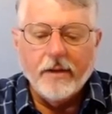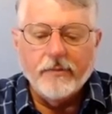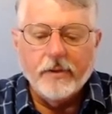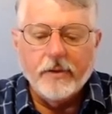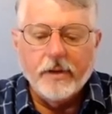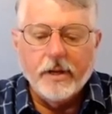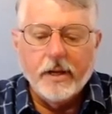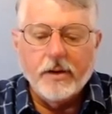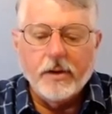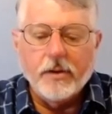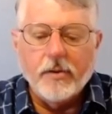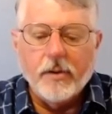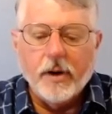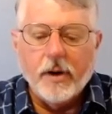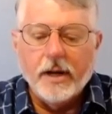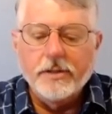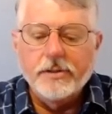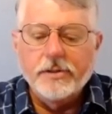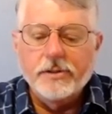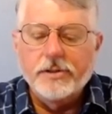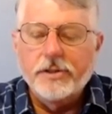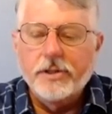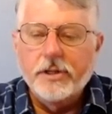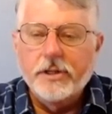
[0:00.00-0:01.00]
in Christ
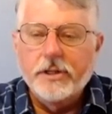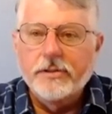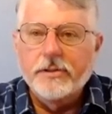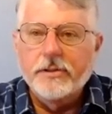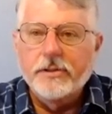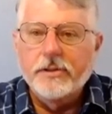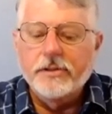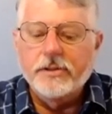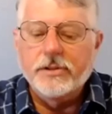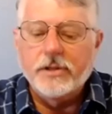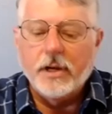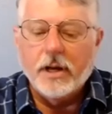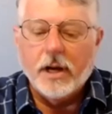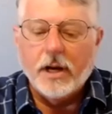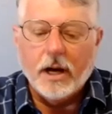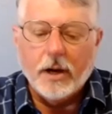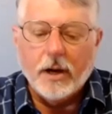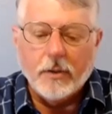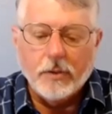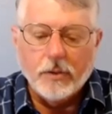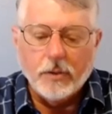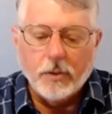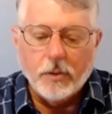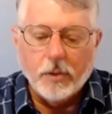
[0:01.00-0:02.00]
Jesus our
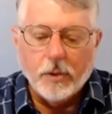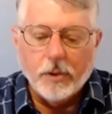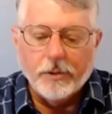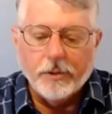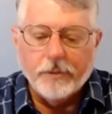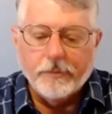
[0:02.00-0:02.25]
Lord.